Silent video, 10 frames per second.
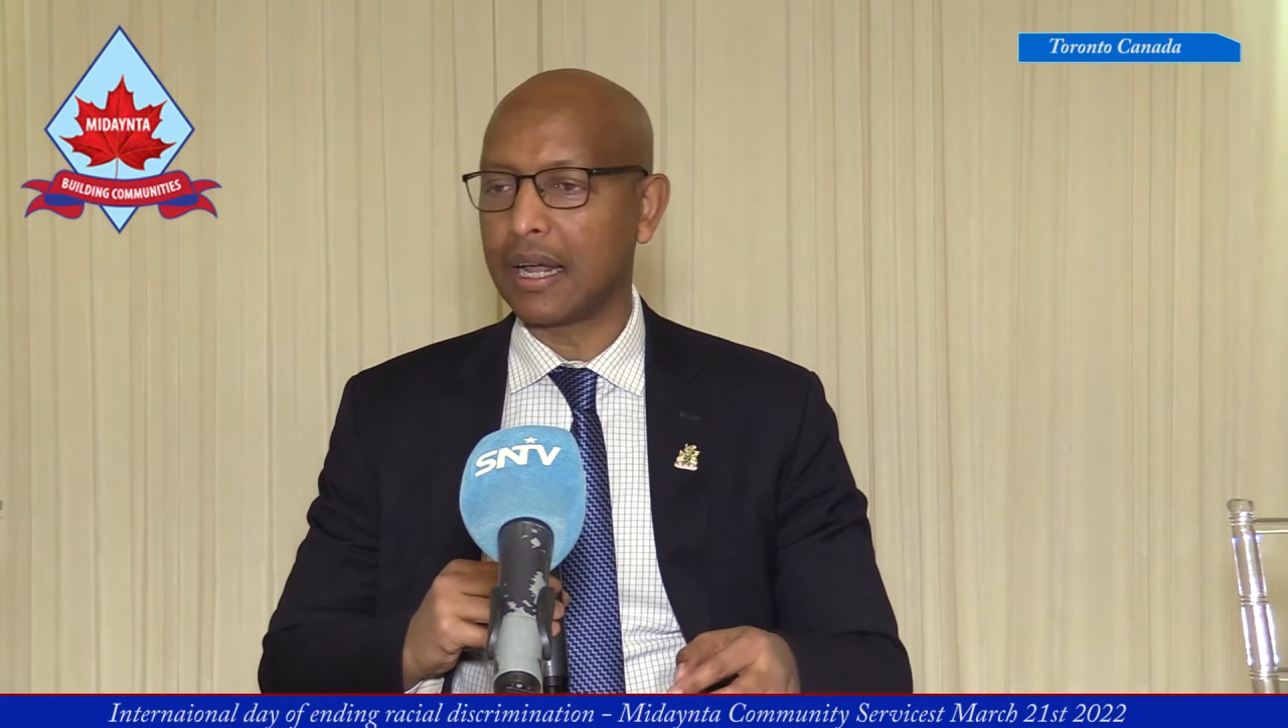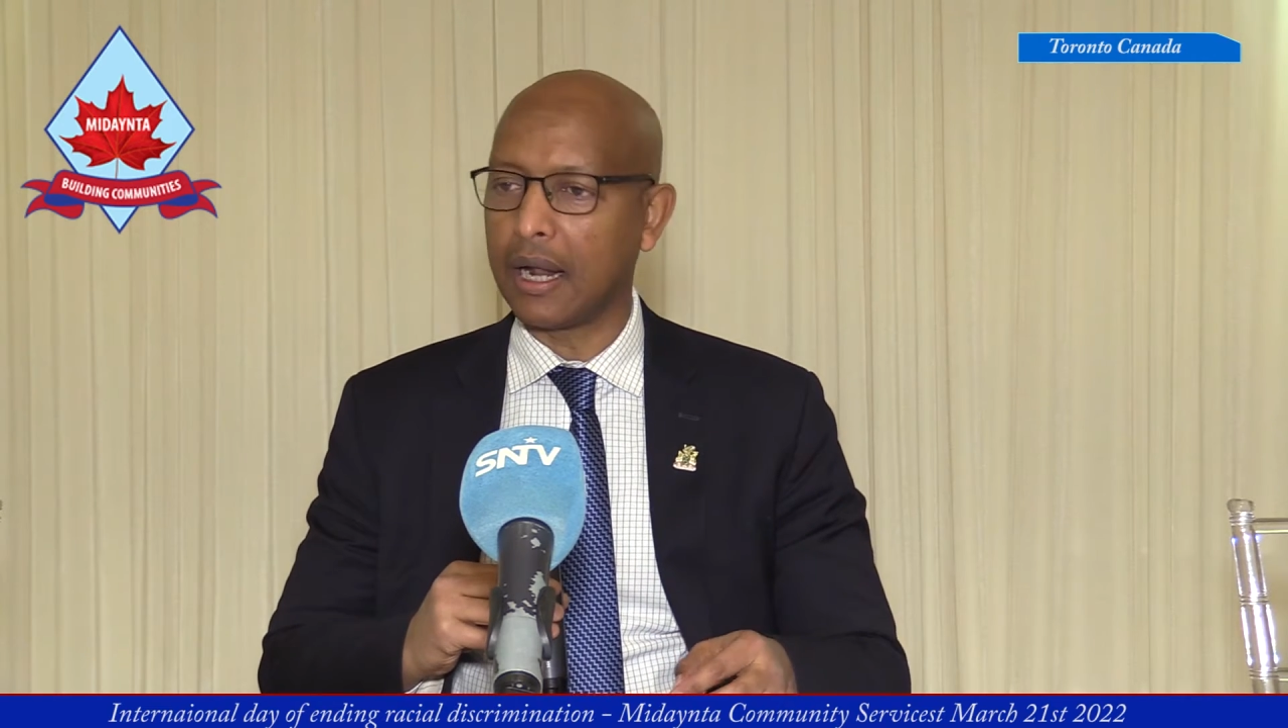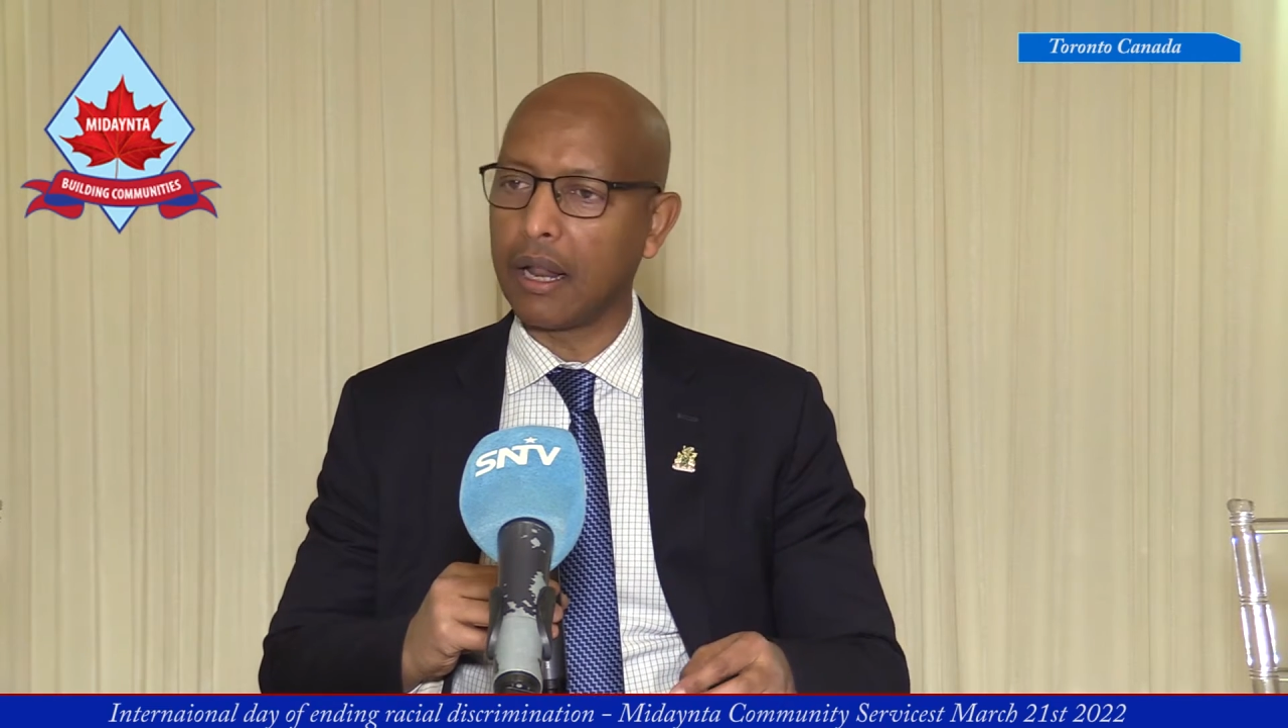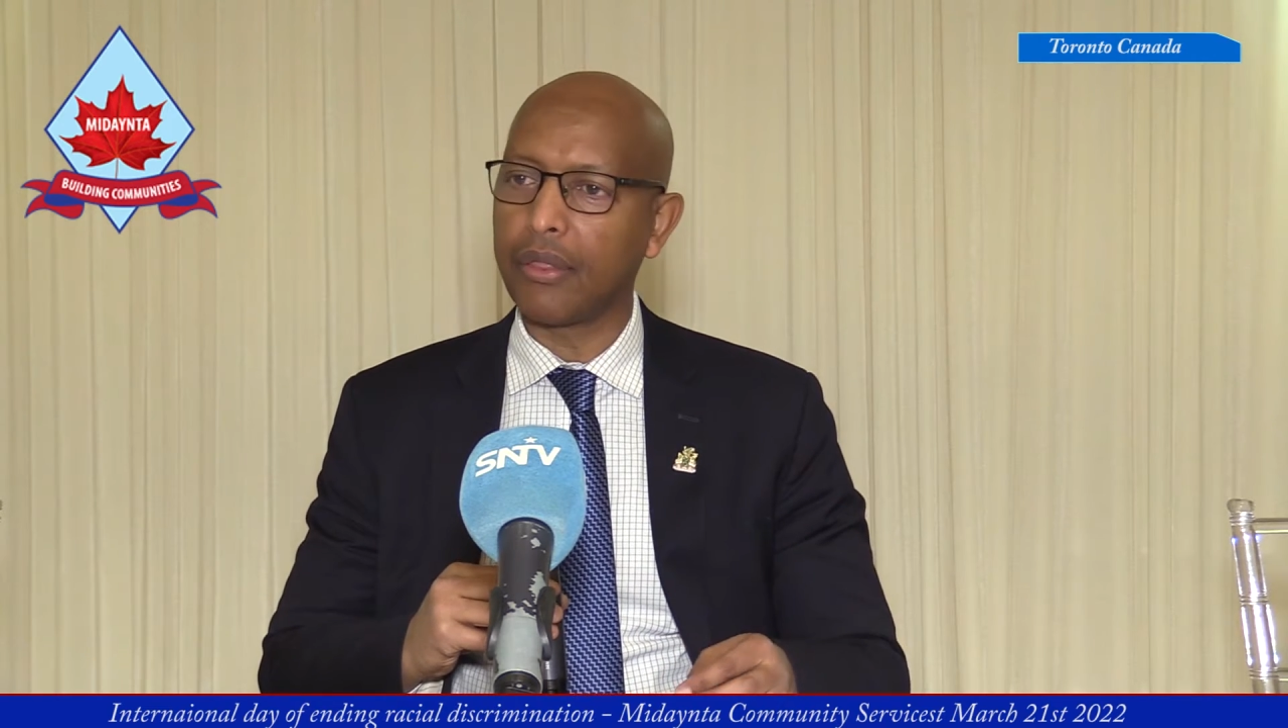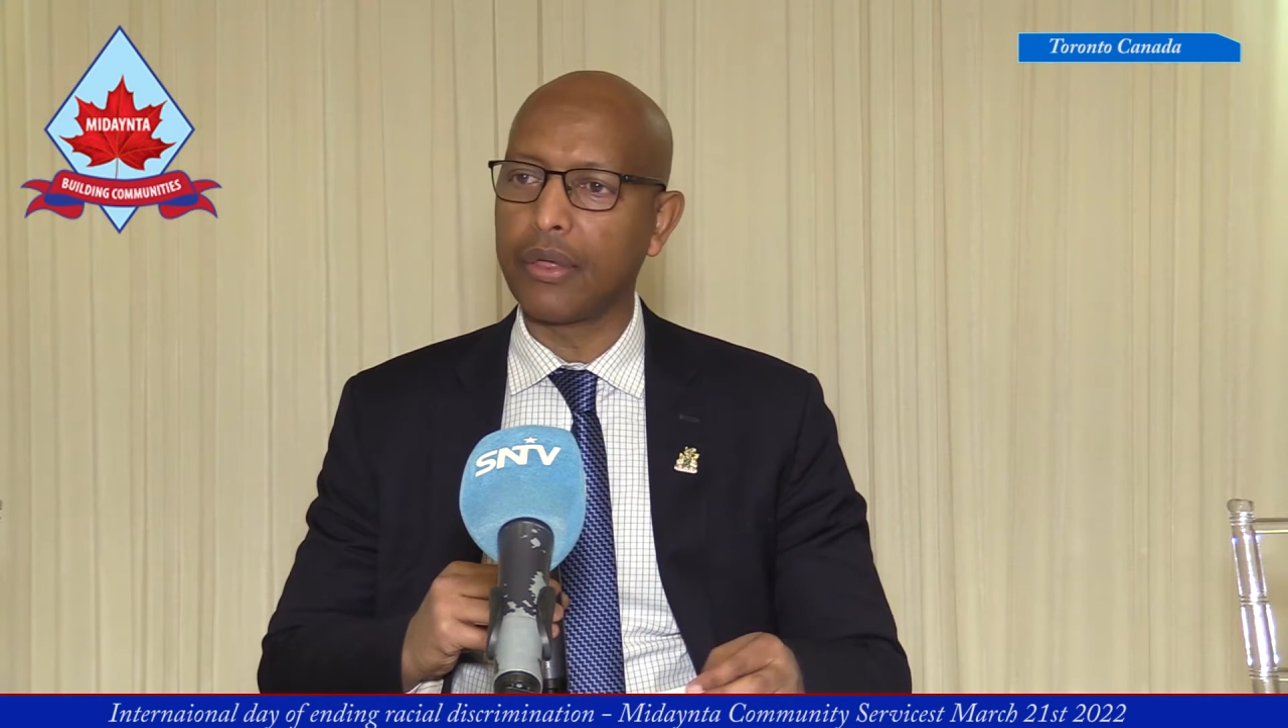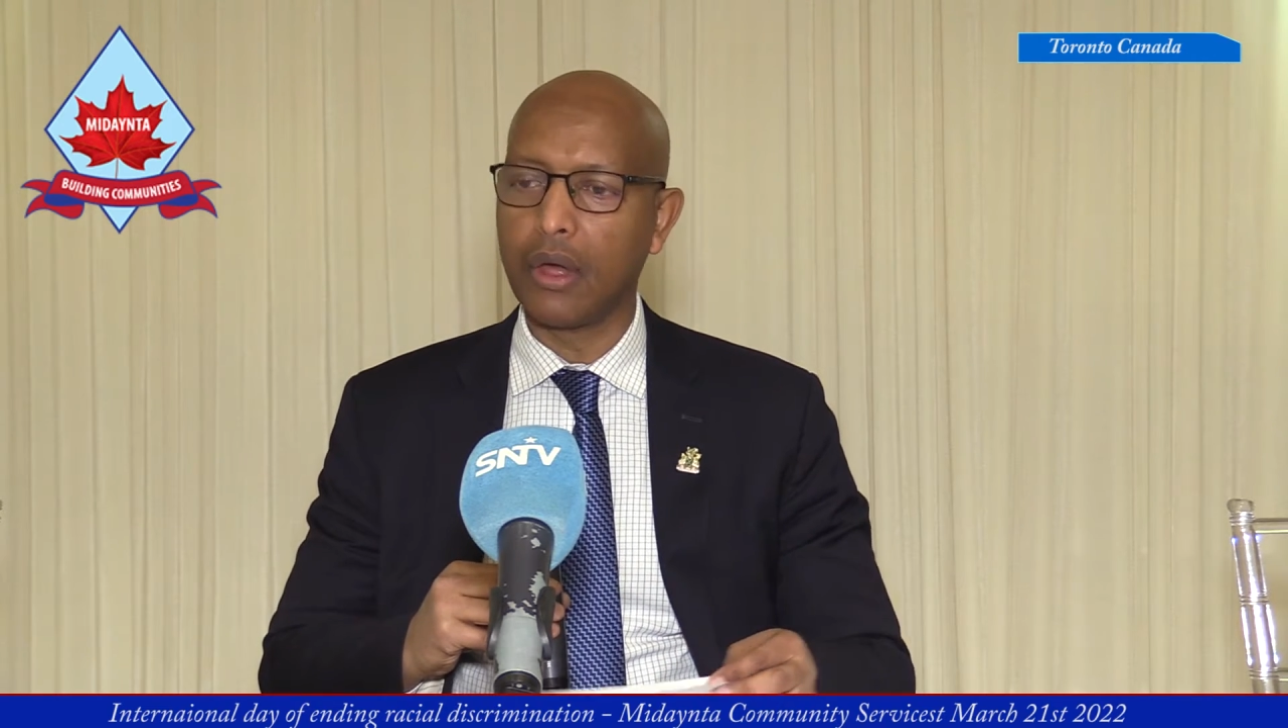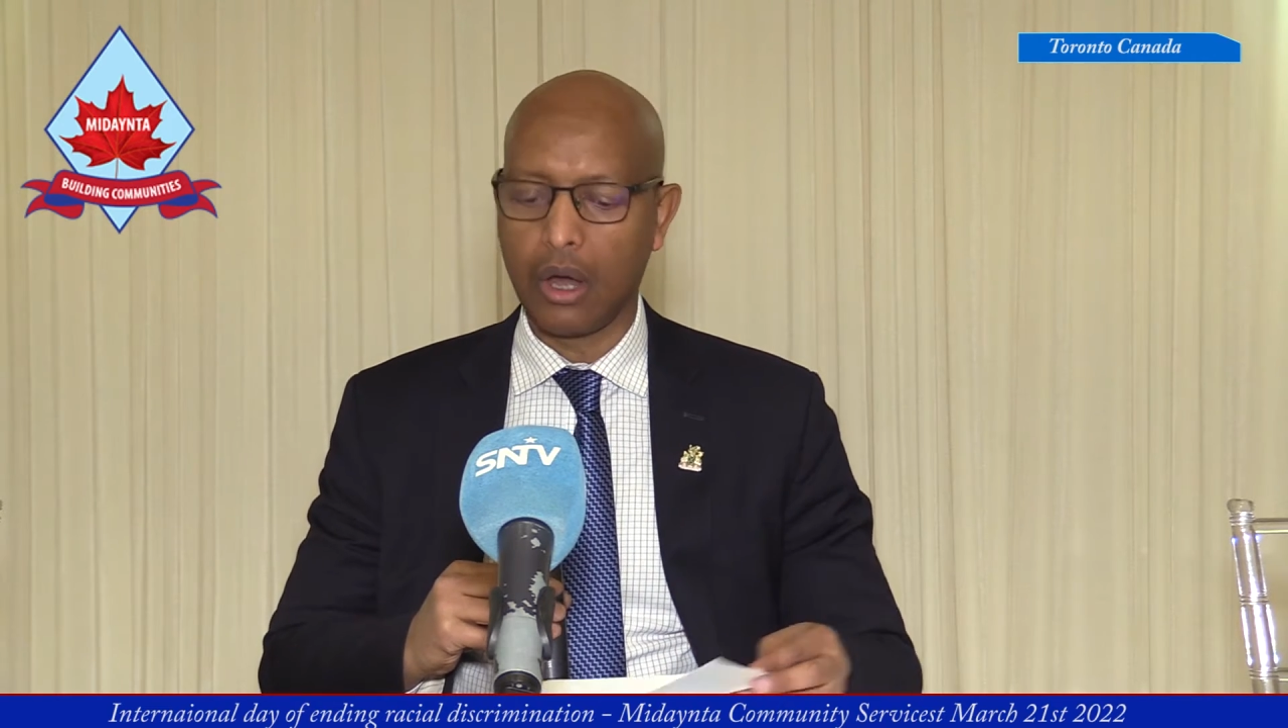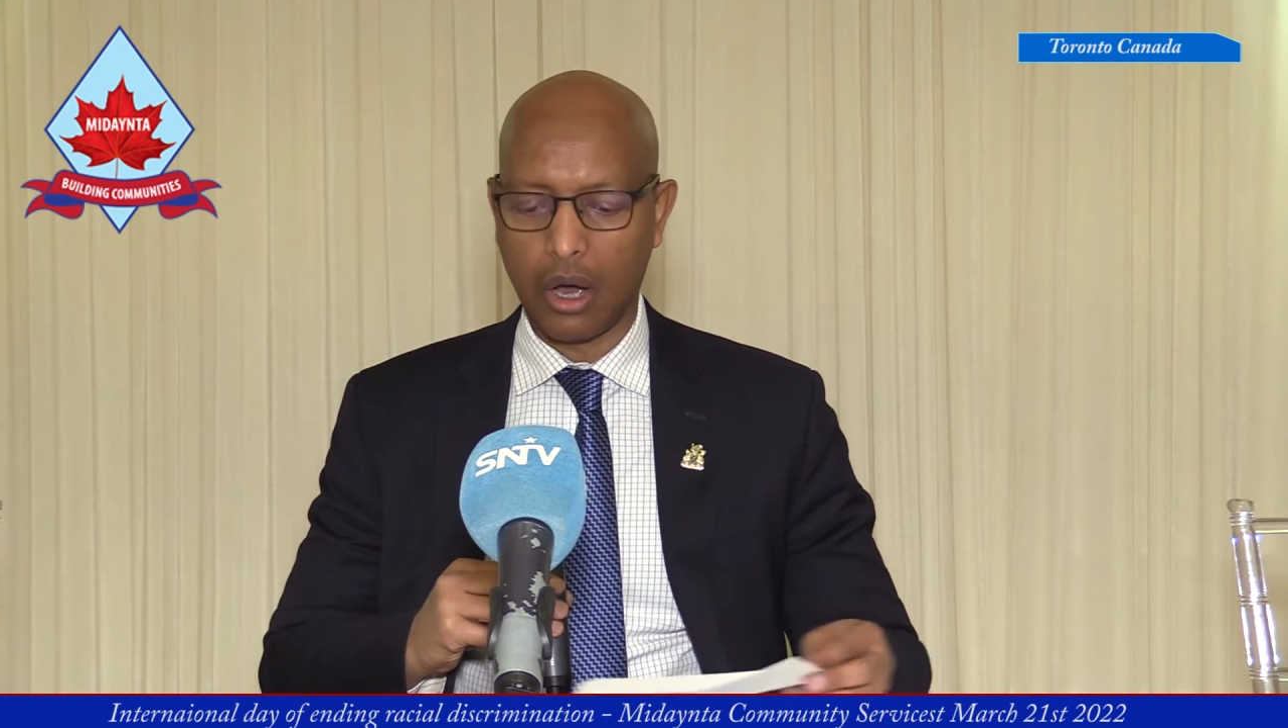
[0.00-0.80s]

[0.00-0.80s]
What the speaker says: health